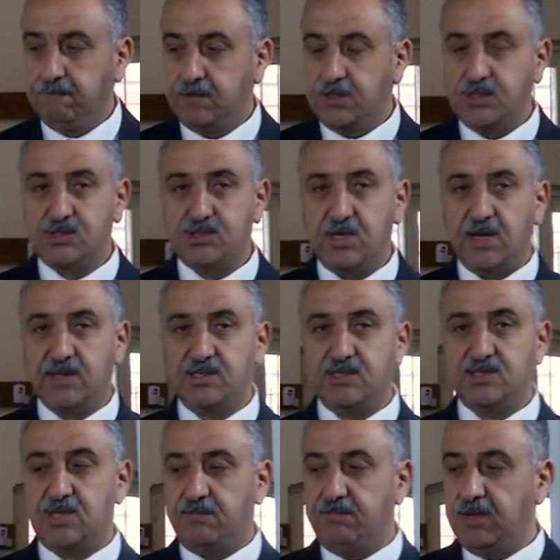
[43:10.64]
These
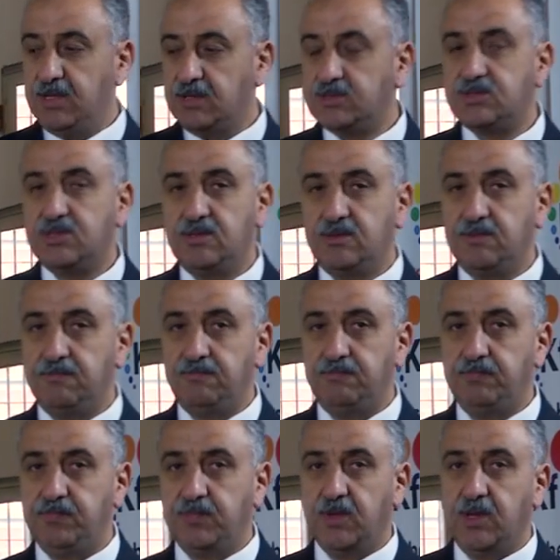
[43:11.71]
reactors are built.
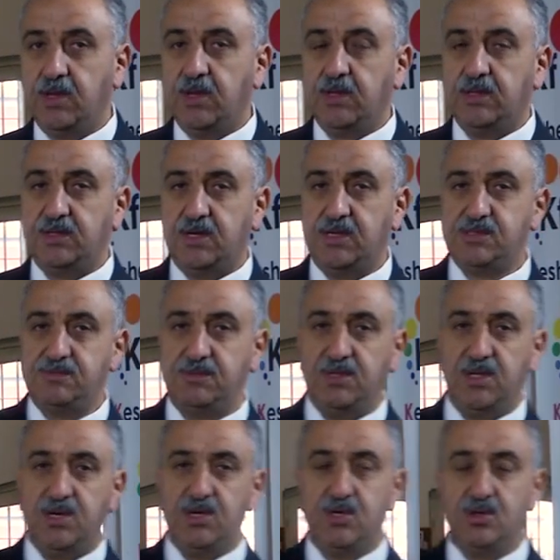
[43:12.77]
There has been
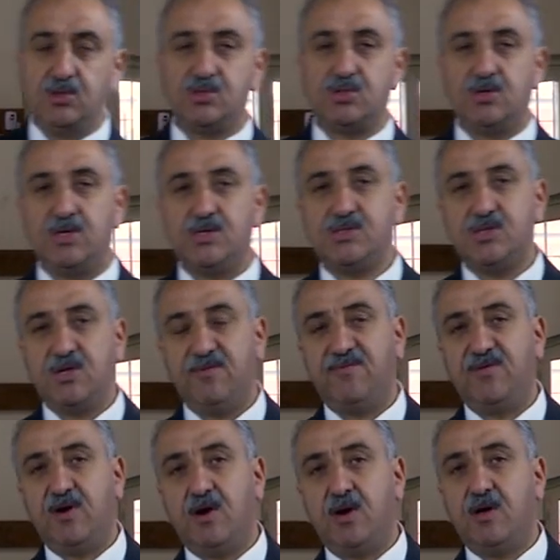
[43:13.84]
a huge question
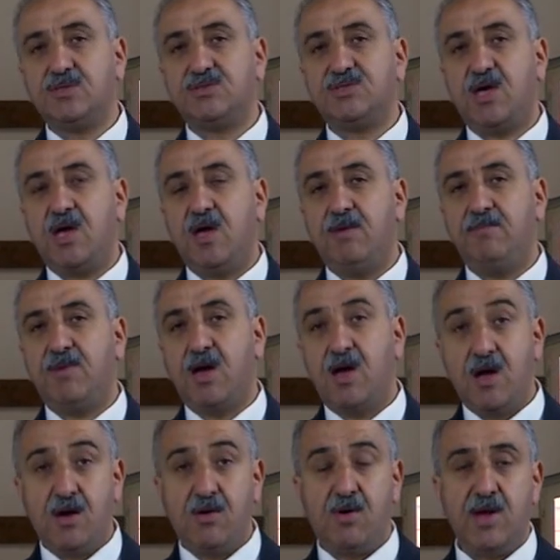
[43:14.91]
for a long time
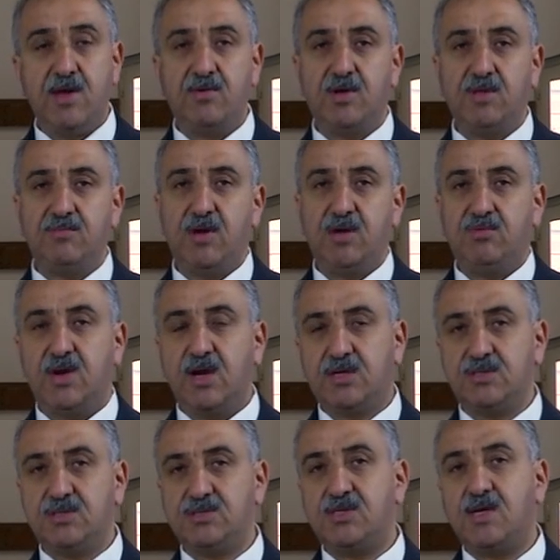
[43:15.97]
how I run my
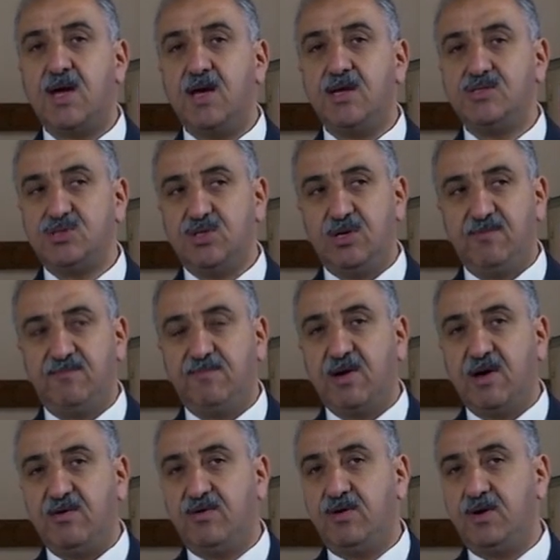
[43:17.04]
reactors, I achieve
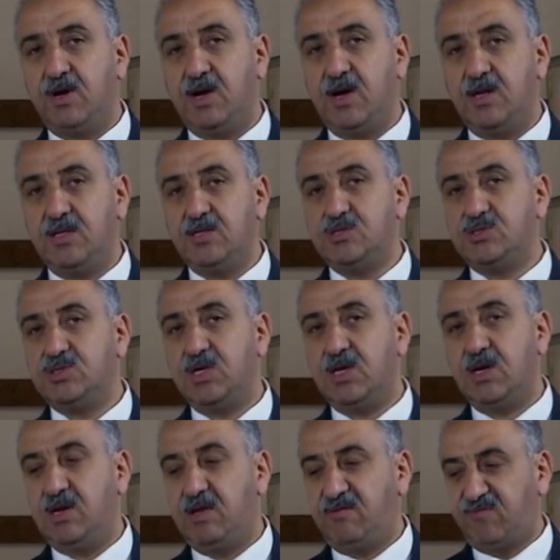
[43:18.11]
power, energy,
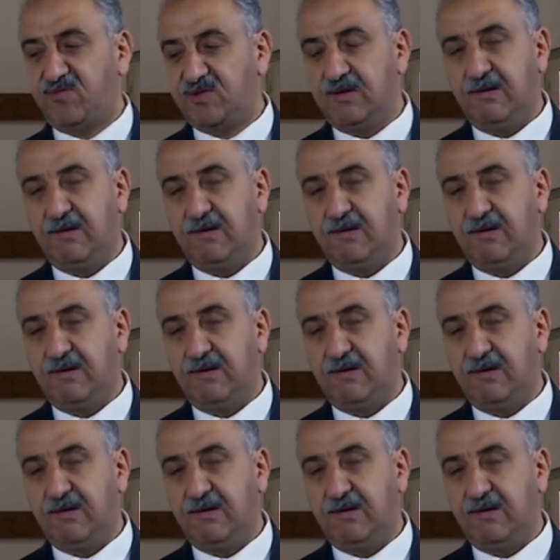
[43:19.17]
and lift.